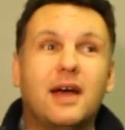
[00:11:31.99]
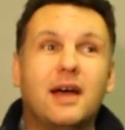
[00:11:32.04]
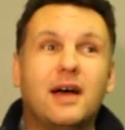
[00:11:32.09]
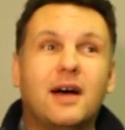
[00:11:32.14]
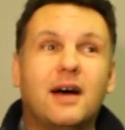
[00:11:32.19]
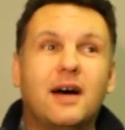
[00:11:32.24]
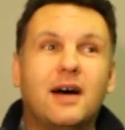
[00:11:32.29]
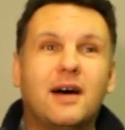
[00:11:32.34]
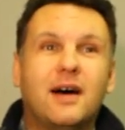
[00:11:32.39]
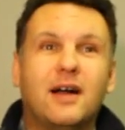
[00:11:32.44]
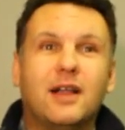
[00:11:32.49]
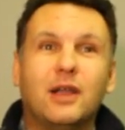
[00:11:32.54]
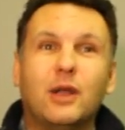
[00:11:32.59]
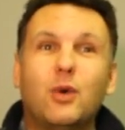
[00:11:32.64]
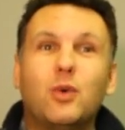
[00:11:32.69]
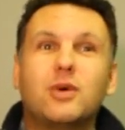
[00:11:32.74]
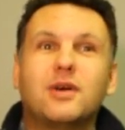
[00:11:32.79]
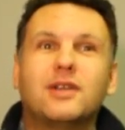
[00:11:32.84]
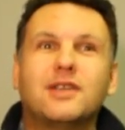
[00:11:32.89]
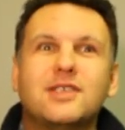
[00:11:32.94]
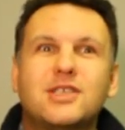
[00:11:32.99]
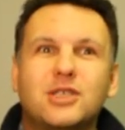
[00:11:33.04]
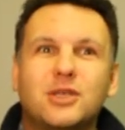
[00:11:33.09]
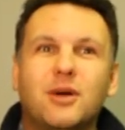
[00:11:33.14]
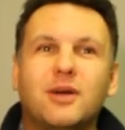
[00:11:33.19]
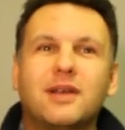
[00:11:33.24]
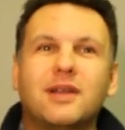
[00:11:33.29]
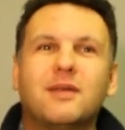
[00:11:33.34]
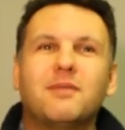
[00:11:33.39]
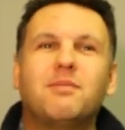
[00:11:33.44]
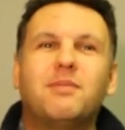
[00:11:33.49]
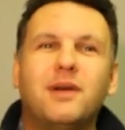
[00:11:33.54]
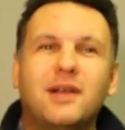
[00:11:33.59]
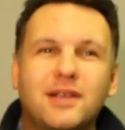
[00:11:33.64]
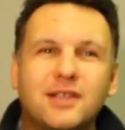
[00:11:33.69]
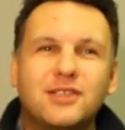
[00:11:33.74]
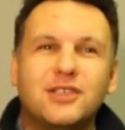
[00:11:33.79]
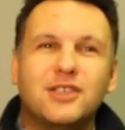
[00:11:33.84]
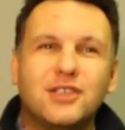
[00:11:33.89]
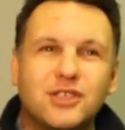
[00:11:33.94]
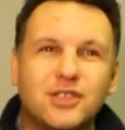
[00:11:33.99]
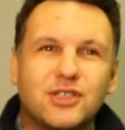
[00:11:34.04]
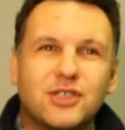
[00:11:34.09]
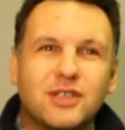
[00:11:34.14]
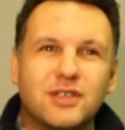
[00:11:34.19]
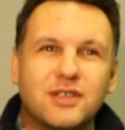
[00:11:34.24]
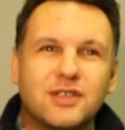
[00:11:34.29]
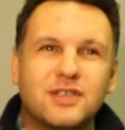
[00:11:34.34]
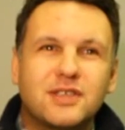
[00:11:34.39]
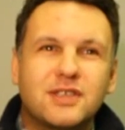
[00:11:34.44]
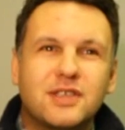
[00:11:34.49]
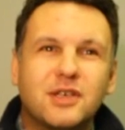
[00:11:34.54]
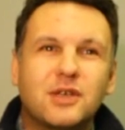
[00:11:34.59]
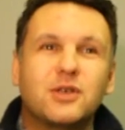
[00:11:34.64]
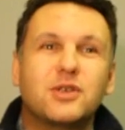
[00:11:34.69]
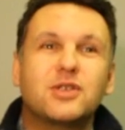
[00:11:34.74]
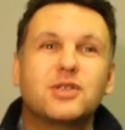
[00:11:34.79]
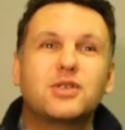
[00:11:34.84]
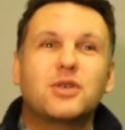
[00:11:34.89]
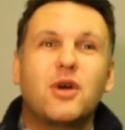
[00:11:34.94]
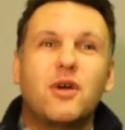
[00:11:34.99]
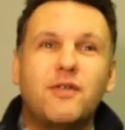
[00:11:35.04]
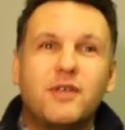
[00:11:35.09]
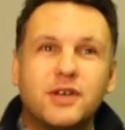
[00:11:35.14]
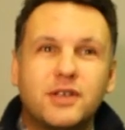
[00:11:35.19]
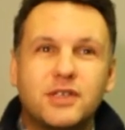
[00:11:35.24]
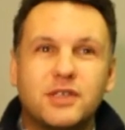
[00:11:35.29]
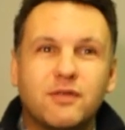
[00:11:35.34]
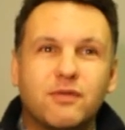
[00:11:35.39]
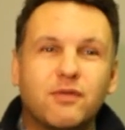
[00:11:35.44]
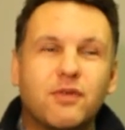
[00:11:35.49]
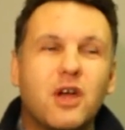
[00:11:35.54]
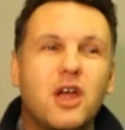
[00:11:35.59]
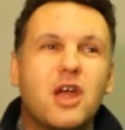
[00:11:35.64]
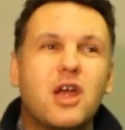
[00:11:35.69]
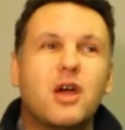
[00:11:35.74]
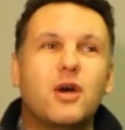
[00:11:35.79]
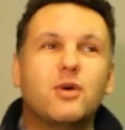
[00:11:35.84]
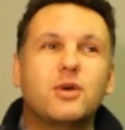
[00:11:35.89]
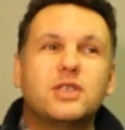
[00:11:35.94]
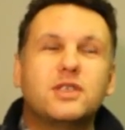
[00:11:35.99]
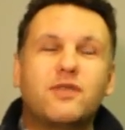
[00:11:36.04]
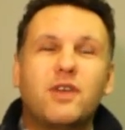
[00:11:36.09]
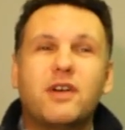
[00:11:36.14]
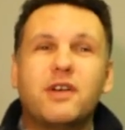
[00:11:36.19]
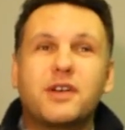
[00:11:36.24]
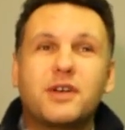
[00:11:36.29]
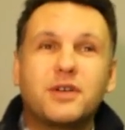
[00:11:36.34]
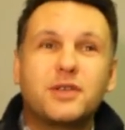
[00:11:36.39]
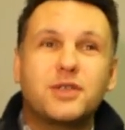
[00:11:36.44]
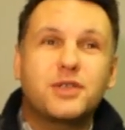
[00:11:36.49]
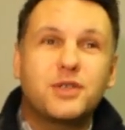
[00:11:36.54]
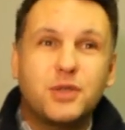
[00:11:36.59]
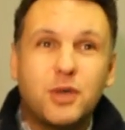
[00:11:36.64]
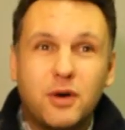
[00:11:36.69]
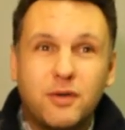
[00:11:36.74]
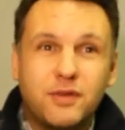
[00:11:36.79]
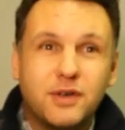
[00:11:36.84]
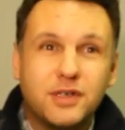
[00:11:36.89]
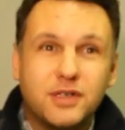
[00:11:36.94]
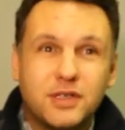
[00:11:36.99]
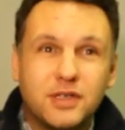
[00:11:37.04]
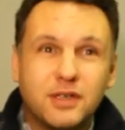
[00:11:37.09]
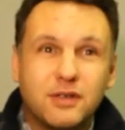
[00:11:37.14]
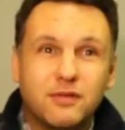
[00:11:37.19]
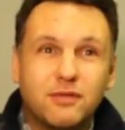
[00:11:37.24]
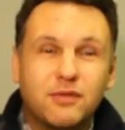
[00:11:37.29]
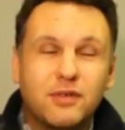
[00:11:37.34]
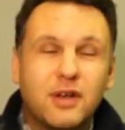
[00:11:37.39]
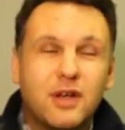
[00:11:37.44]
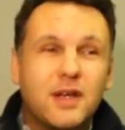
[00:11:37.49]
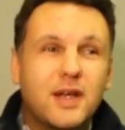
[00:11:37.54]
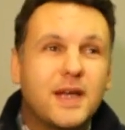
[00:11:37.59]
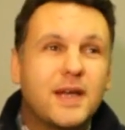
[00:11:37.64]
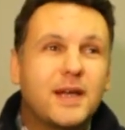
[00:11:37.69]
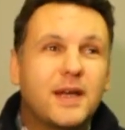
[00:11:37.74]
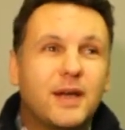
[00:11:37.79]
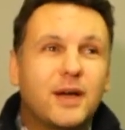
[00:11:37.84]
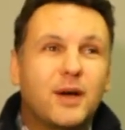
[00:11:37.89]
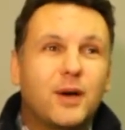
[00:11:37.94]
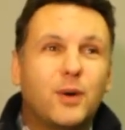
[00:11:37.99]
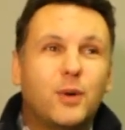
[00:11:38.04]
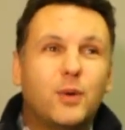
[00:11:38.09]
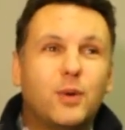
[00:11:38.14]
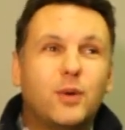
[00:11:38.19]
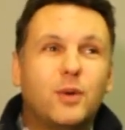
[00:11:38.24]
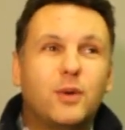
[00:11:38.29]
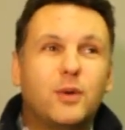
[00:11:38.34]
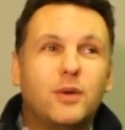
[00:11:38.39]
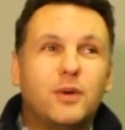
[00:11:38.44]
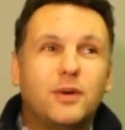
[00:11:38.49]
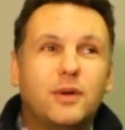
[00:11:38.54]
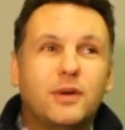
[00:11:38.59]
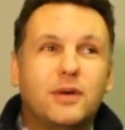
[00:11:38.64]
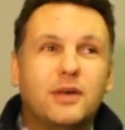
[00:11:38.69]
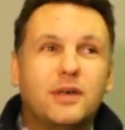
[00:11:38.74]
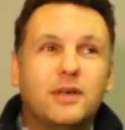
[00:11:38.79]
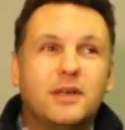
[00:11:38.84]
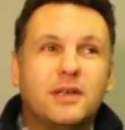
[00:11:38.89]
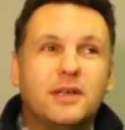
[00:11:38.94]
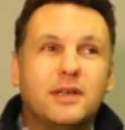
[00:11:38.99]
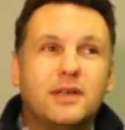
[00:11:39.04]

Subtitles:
local Estonian politicians, conservative, who is very conservative, who